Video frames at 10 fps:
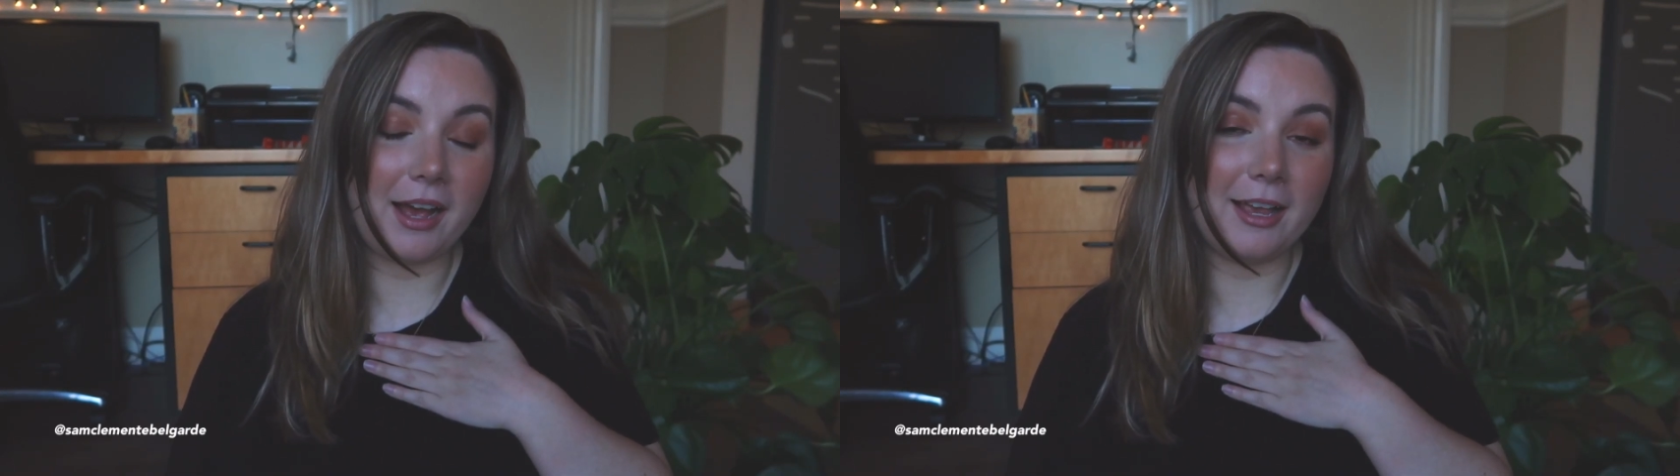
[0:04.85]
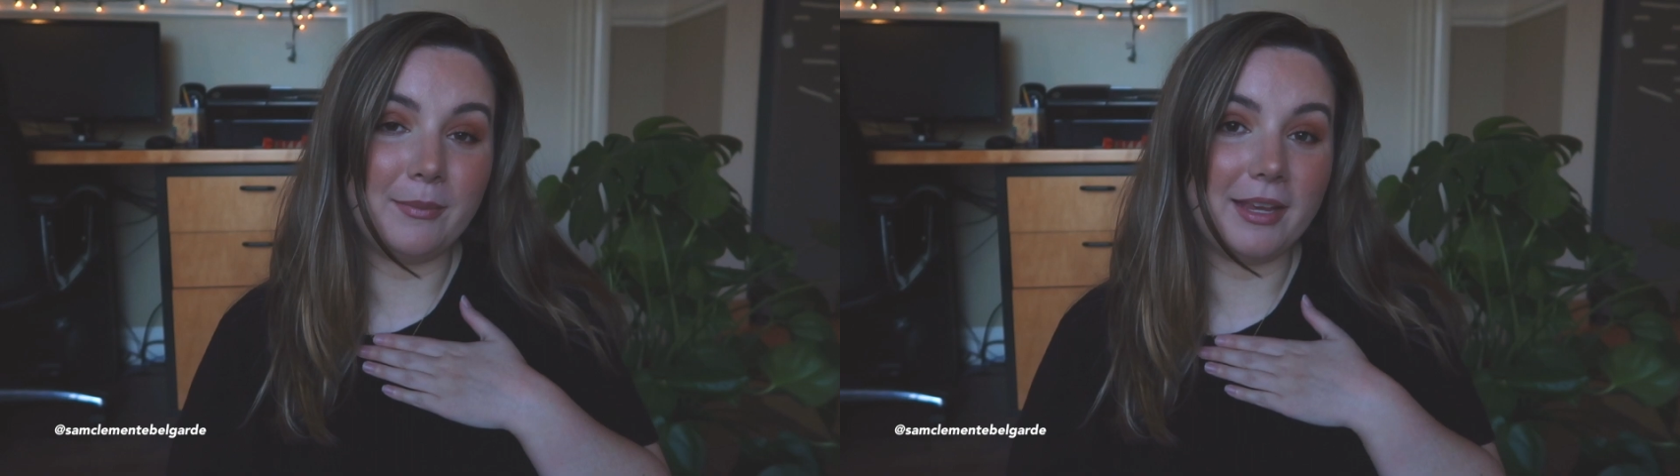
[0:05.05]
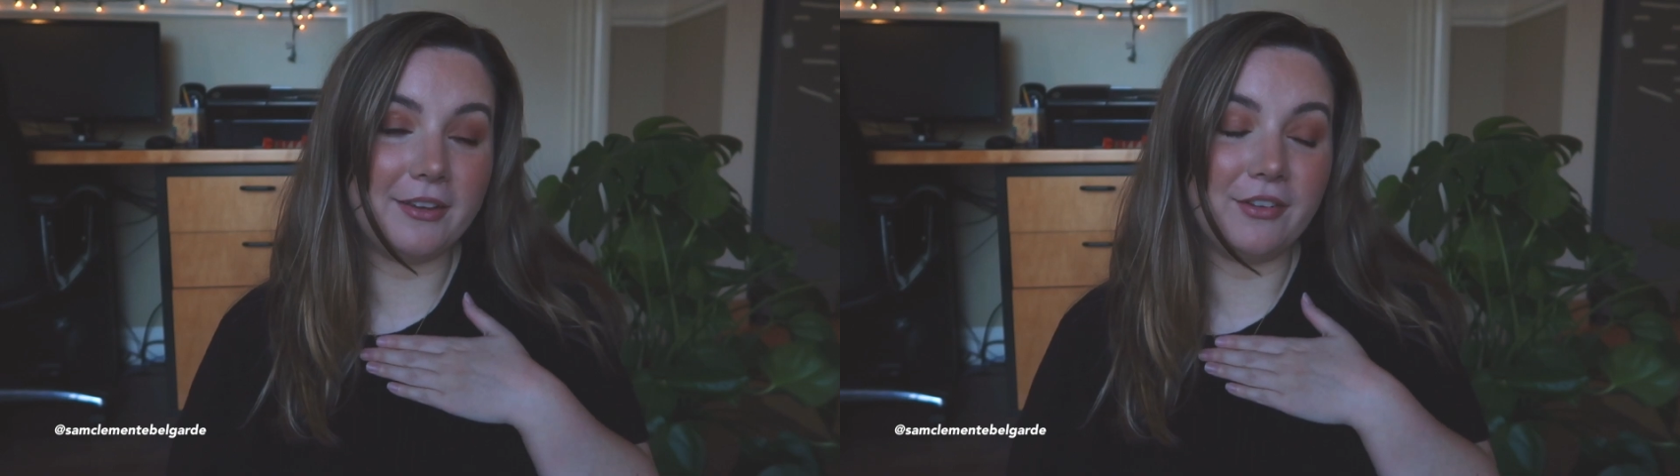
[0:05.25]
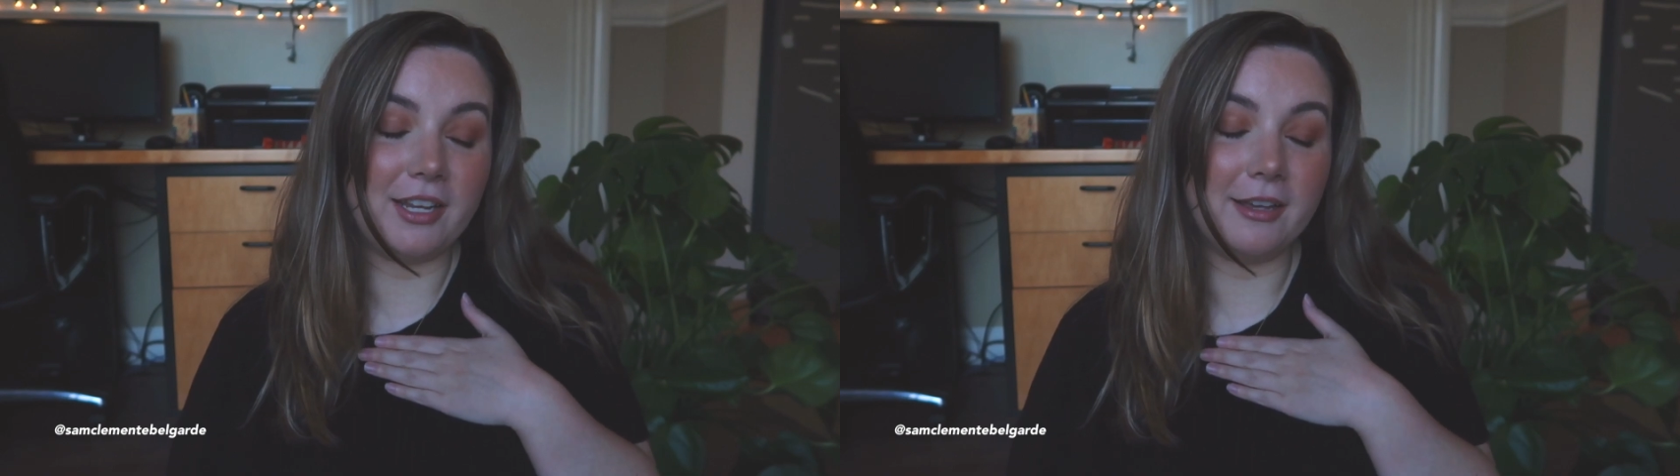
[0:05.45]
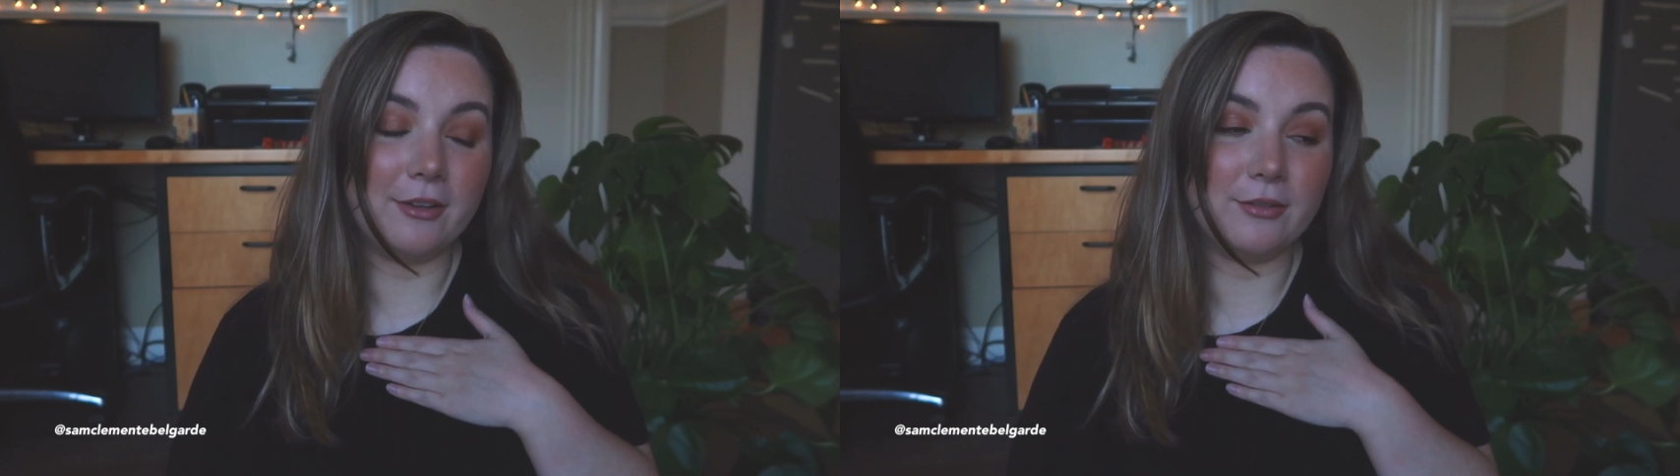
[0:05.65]
I make
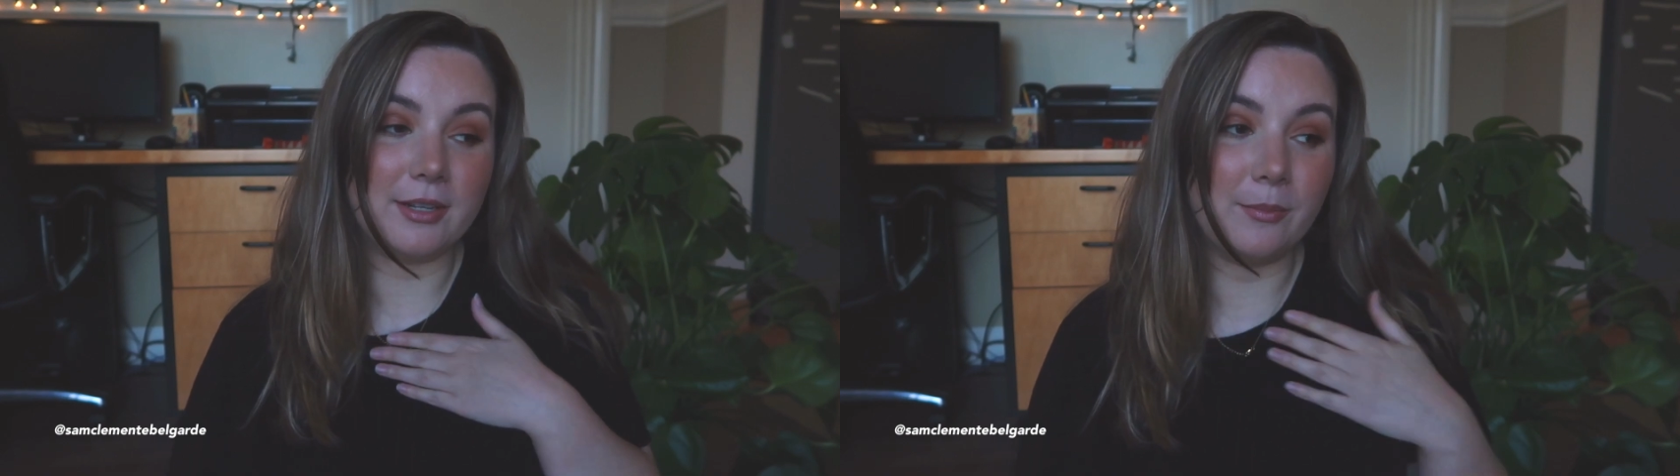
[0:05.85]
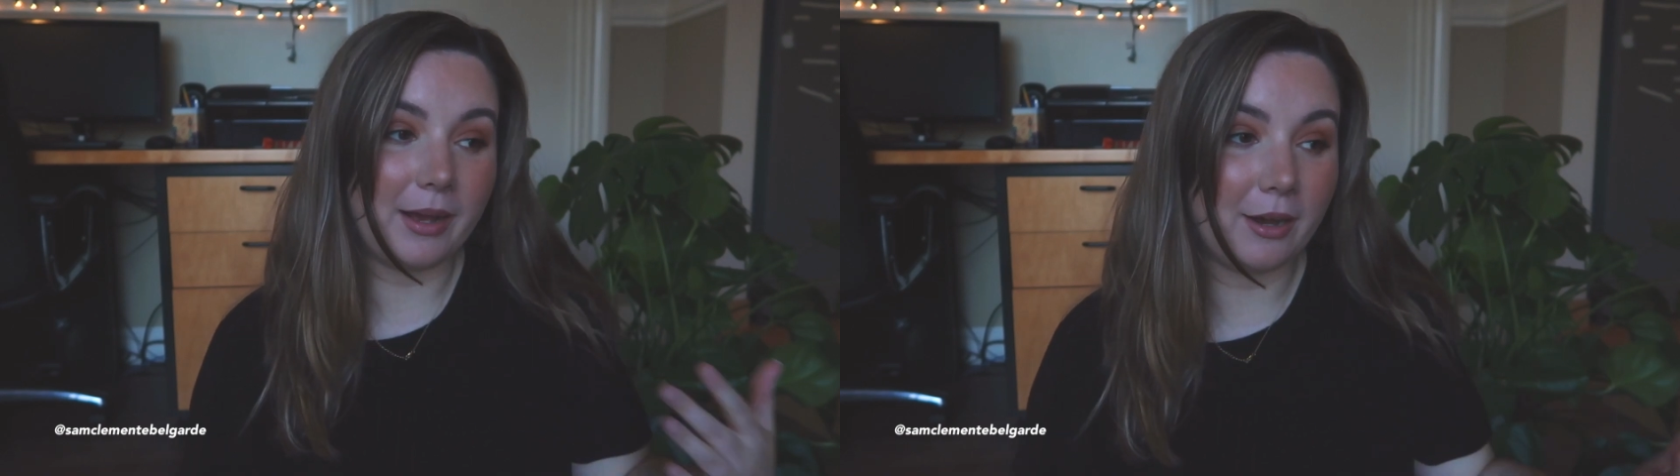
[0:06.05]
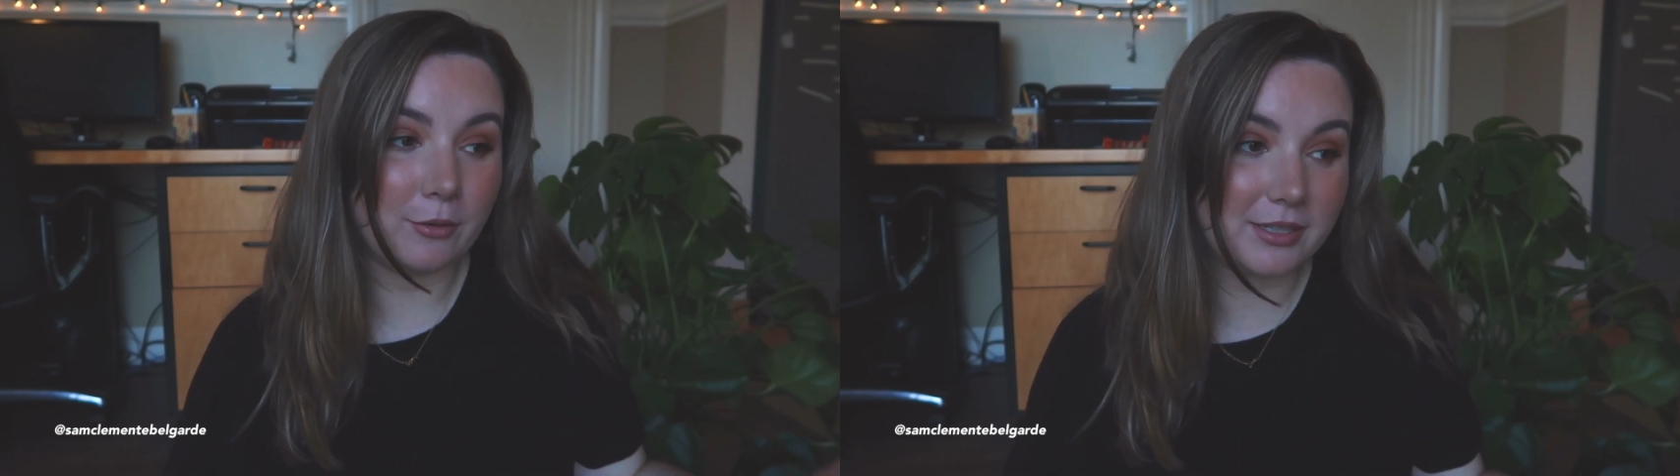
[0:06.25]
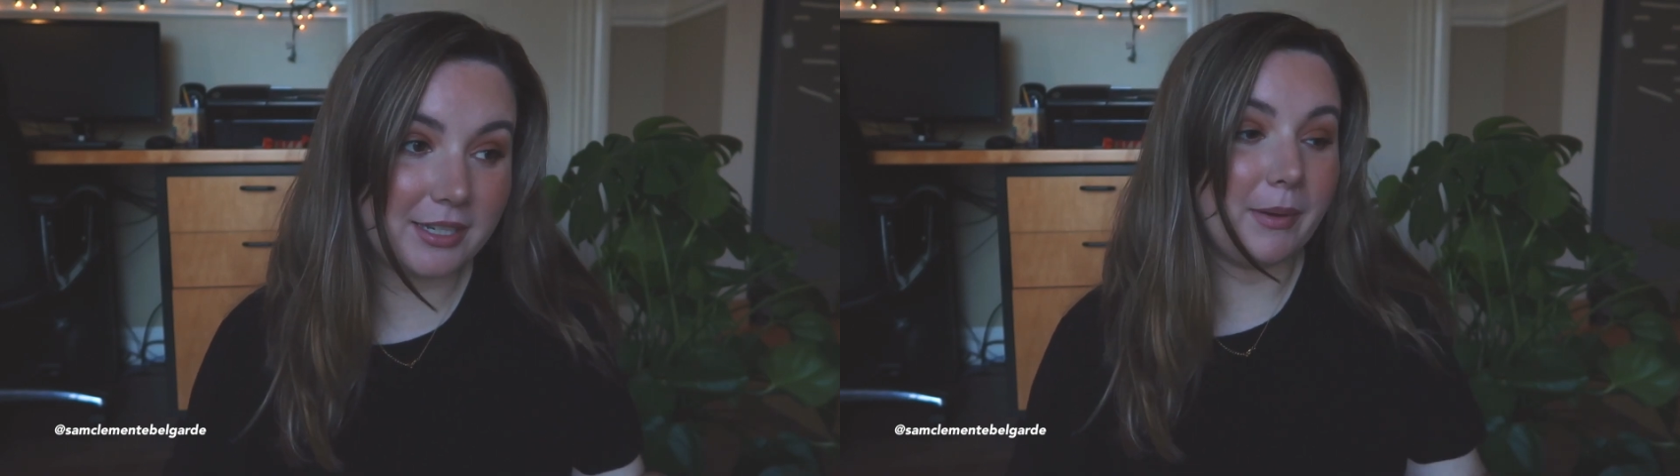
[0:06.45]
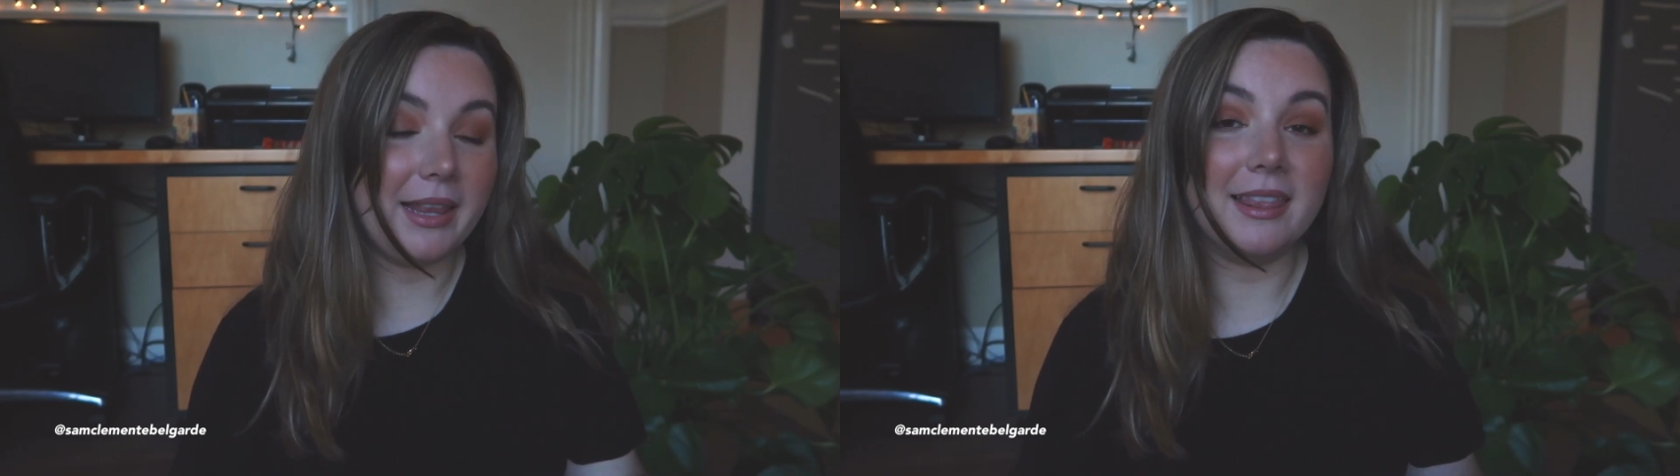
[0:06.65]
videos
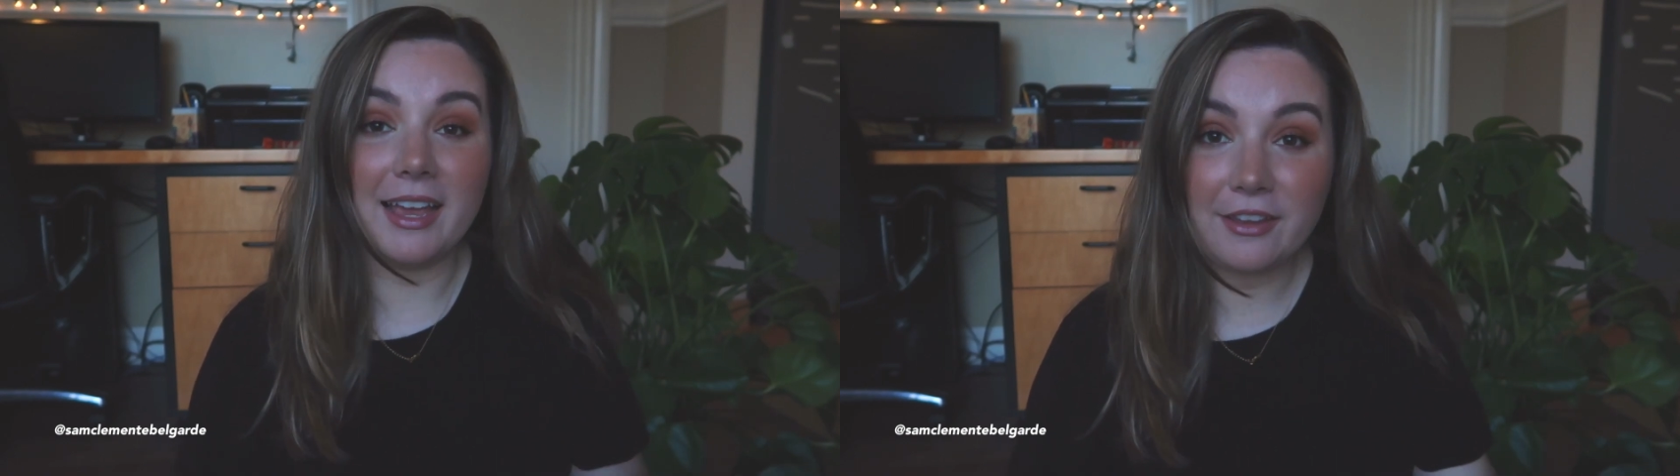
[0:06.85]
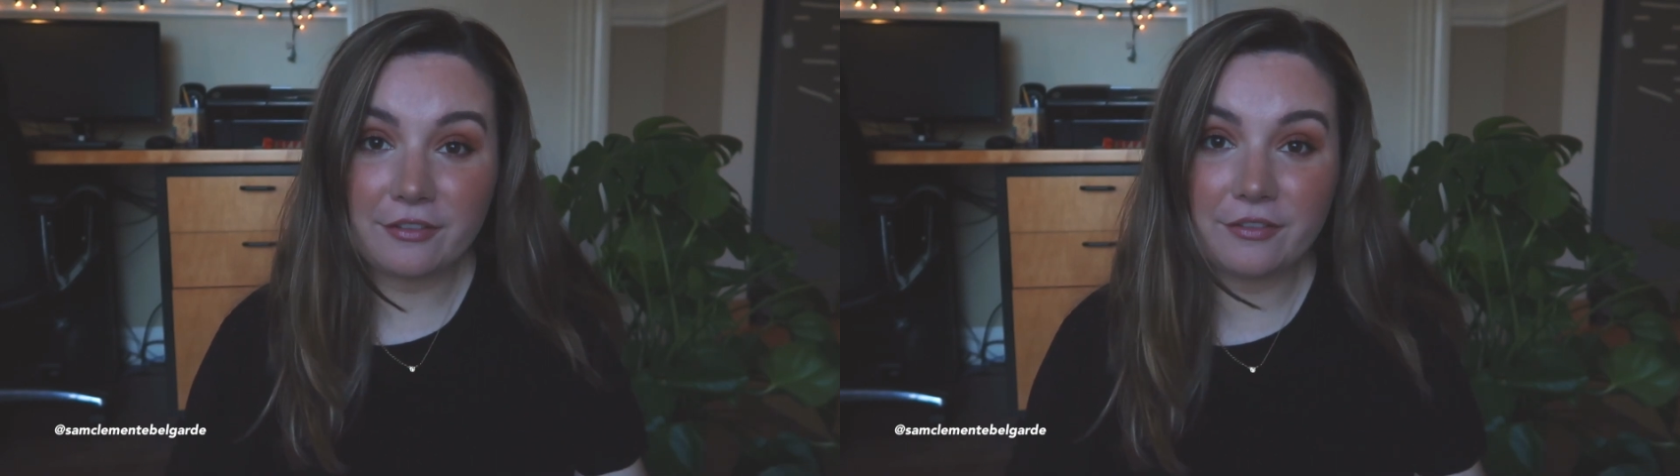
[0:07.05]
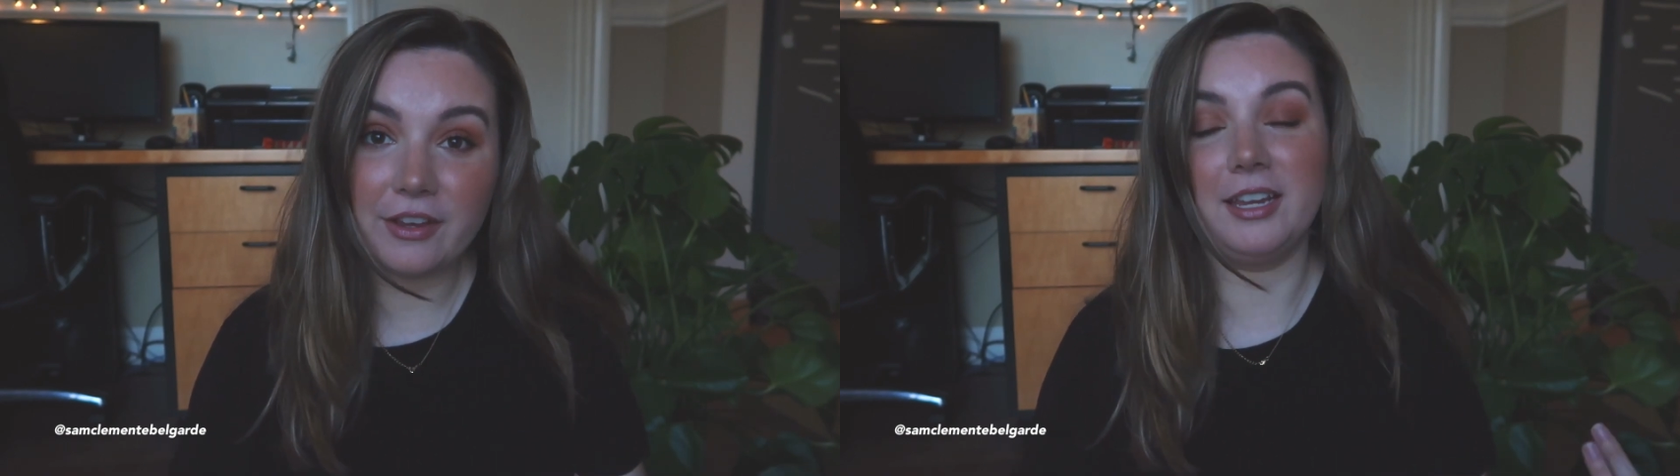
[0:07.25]
about my life